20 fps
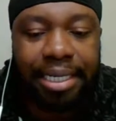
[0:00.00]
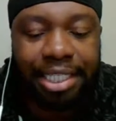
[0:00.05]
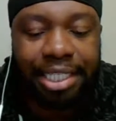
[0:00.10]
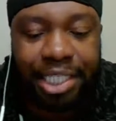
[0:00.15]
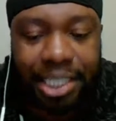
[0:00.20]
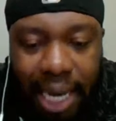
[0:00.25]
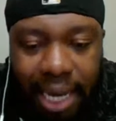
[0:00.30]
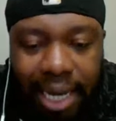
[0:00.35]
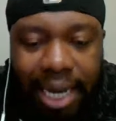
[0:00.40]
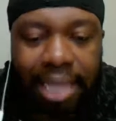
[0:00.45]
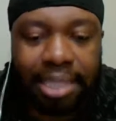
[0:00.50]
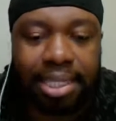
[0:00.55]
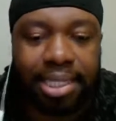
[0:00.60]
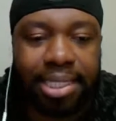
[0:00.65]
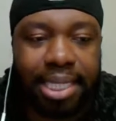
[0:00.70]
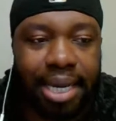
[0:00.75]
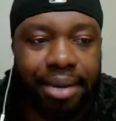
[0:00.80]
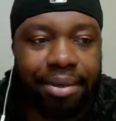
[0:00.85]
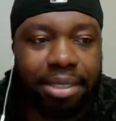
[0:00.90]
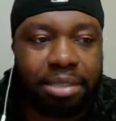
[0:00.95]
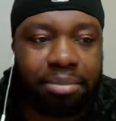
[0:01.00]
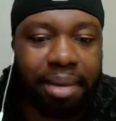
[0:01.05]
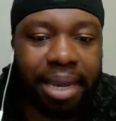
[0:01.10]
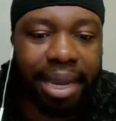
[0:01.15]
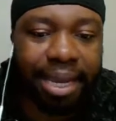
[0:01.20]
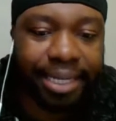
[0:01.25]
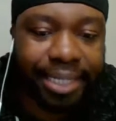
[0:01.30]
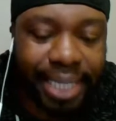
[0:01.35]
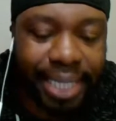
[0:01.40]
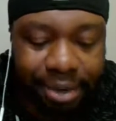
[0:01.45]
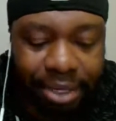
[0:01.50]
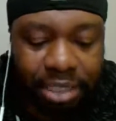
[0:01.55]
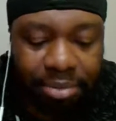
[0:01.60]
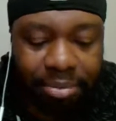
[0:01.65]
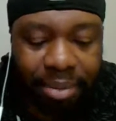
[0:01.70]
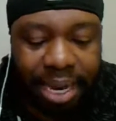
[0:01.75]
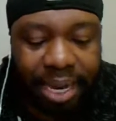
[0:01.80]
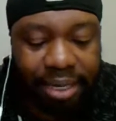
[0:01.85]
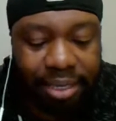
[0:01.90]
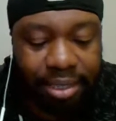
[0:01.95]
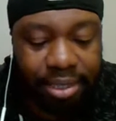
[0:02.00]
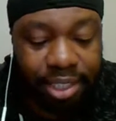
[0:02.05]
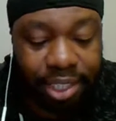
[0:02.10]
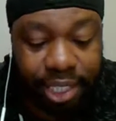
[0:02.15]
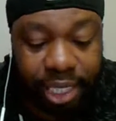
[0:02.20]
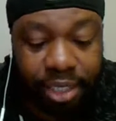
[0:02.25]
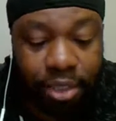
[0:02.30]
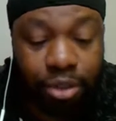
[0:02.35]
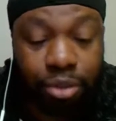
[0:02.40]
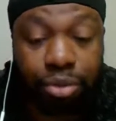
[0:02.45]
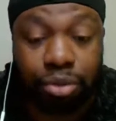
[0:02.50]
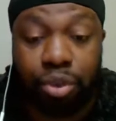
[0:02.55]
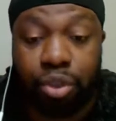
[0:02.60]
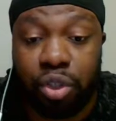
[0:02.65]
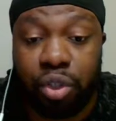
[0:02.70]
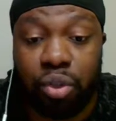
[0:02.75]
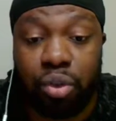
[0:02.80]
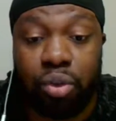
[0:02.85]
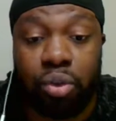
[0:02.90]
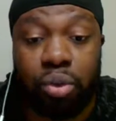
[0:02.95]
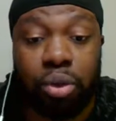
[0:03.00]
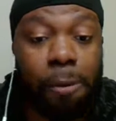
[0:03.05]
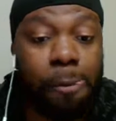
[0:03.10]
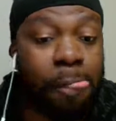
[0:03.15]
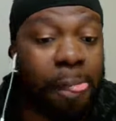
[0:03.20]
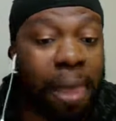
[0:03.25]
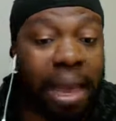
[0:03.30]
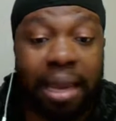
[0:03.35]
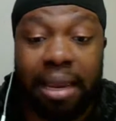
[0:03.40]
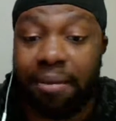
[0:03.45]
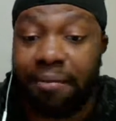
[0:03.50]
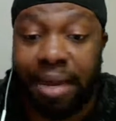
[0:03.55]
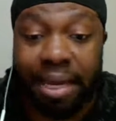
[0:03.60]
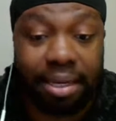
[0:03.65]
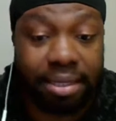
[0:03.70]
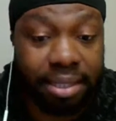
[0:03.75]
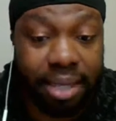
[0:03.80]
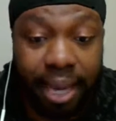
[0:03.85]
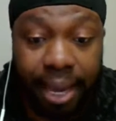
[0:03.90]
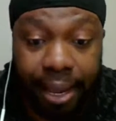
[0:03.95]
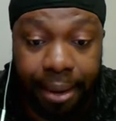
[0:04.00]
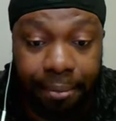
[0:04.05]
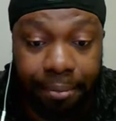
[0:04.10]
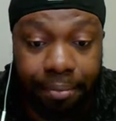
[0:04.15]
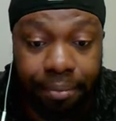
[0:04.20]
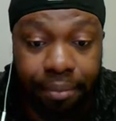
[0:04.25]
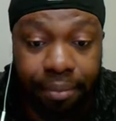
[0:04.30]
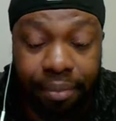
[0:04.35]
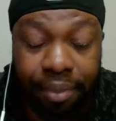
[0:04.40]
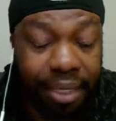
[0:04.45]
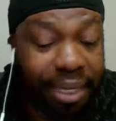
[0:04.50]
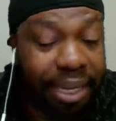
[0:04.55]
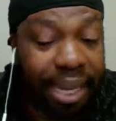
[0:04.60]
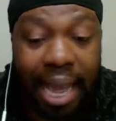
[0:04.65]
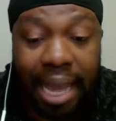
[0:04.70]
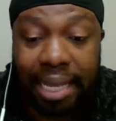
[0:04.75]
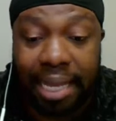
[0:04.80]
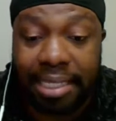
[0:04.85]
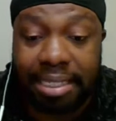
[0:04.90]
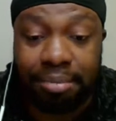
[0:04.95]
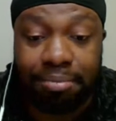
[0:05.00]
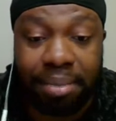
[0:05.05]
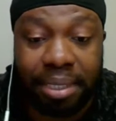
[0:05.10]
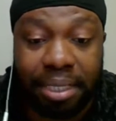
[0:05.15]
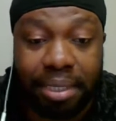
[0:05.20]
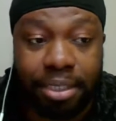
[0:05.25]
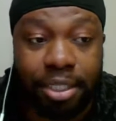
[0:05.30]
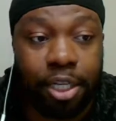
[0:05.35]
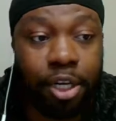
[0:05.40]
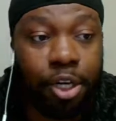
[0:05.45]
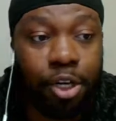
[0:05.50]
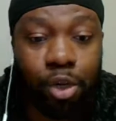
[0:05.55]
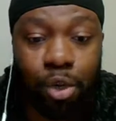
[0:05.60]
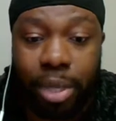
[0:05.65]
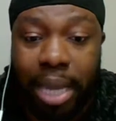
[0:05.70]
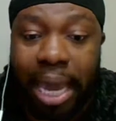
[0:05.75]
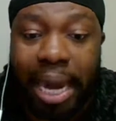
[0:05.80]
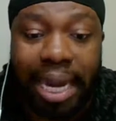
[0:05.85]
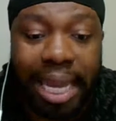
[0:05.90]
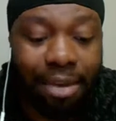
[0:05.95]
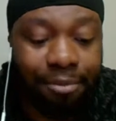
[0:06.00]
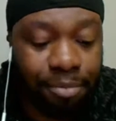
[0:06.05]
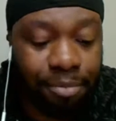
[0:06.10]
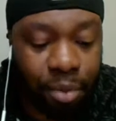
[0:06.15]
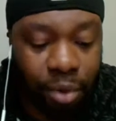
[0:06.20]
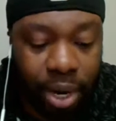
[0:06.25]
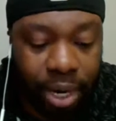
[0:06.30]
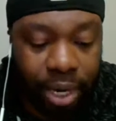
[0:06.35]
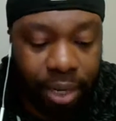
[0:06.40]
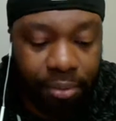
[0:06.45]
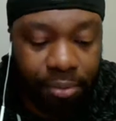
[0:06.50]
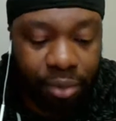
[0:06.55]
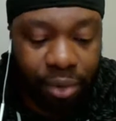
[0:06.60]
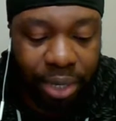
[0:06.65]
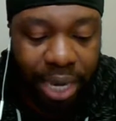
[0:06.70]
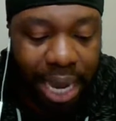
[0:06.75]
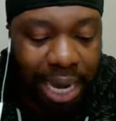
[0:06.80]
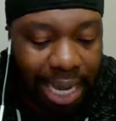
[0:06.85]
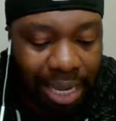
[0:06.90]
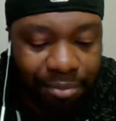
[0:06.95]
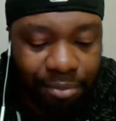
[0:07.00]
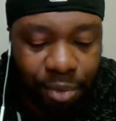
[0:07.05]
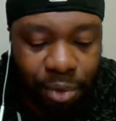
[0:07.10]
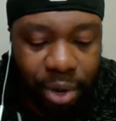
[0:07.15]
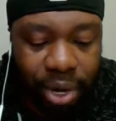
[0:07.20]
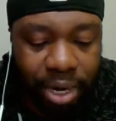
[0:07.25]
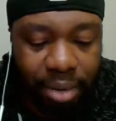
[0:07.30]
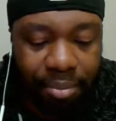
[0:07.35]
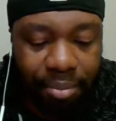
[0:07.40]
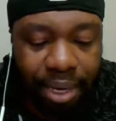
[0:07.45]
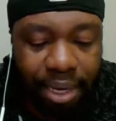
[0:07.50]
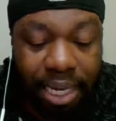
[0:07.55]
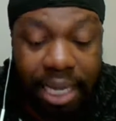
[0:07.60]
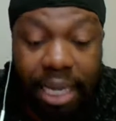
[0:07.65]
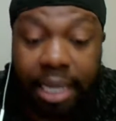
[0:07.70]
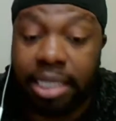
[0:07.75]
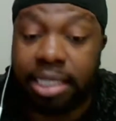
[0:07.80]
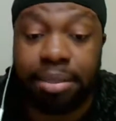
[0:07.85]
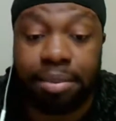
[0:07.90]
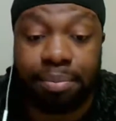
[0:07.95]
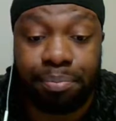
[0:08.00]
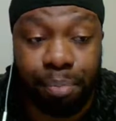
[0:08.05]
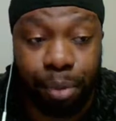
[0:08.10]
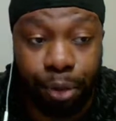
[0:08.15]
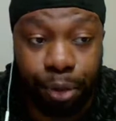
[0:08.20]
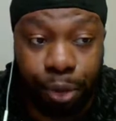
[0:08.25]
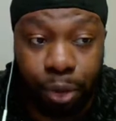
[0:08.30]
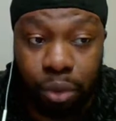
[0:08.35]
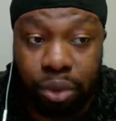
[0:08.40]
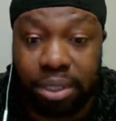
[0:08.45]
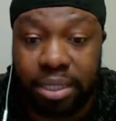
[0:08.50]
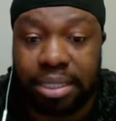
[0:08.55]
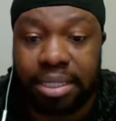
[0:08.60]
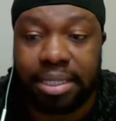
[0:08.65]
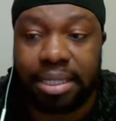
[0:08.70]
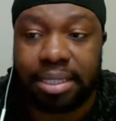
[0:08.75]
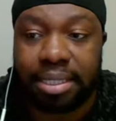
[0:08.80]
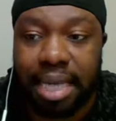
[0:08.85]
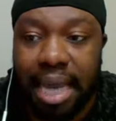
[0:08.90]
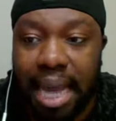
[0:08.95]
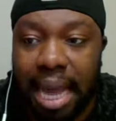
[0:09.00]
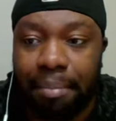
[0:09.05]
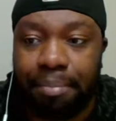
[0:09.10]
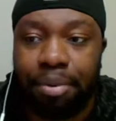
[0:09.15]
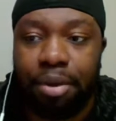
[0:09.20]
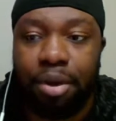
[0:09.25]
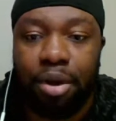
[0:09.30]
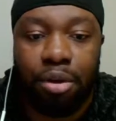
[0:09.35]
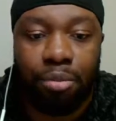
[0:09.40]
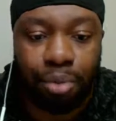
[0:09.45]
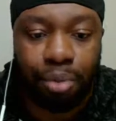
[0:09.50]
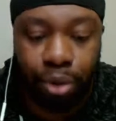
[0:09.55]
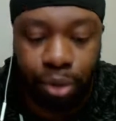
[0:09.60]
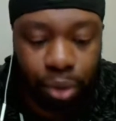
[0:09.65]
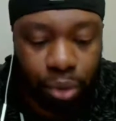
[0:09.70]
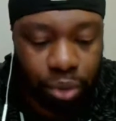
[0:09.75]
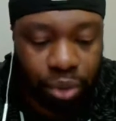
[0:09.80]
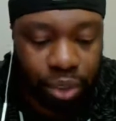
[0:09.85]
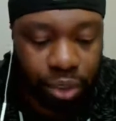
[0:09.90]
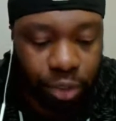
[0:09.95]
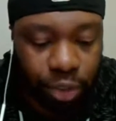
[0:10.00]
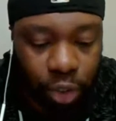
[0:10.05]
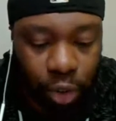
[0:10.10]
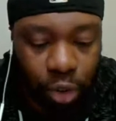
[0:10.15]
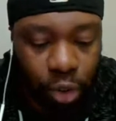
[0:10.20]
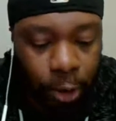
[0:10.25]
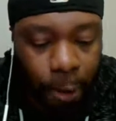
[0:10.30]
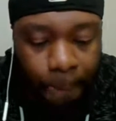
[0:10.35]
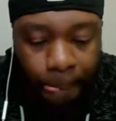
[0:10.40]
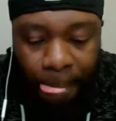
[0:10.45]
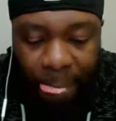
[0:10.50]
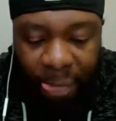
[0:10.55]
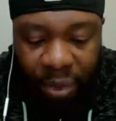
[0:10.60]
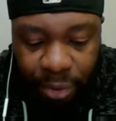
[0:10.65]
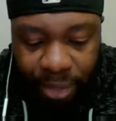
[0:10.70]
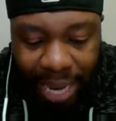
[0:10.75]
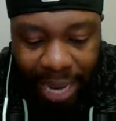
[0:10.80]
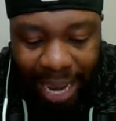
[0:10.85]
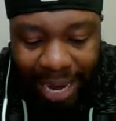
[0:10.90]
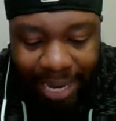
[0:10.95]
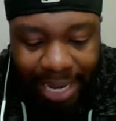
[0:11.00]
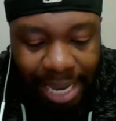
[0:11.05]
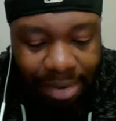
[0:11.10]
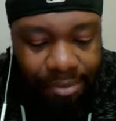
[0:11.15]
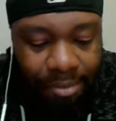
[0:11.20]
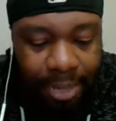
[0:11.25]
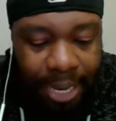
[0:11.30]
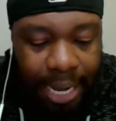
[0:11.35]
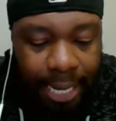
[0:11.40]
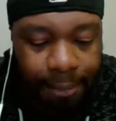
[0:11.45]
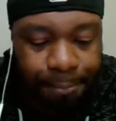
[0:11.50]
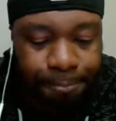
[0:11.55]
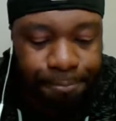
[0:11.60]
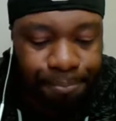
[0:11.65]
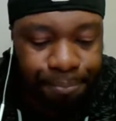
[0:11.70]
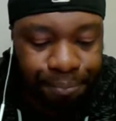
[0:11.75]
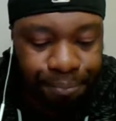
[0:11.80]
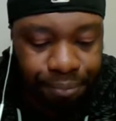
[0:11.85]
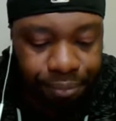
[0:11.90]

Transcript: Shout out to Terrence Mann. Terrence Mann continues to elevate his game. The guy is a beast. You got to give him credit. You got to give him credit, man. He just produces. He's a top producer, so you got to give him that.